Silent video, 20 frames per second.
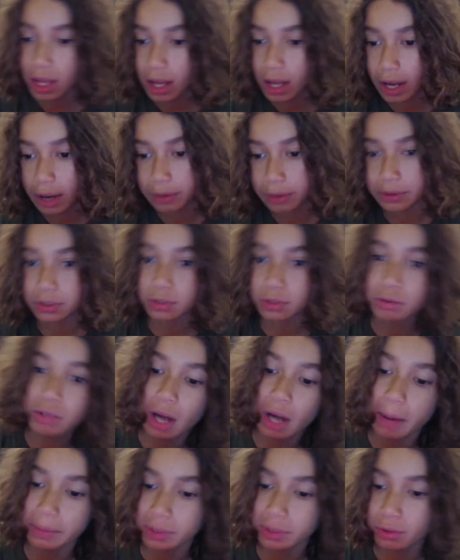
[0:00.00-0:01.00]

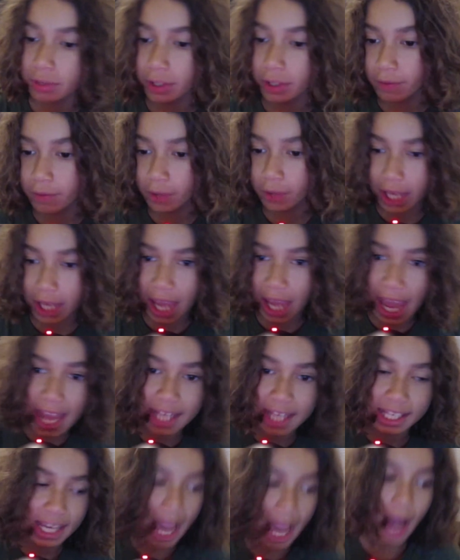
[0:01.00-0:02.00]
for like
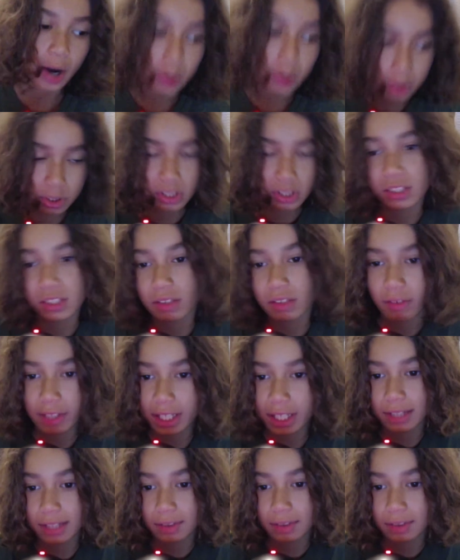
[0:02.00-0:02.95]
80 hours and stuff like that.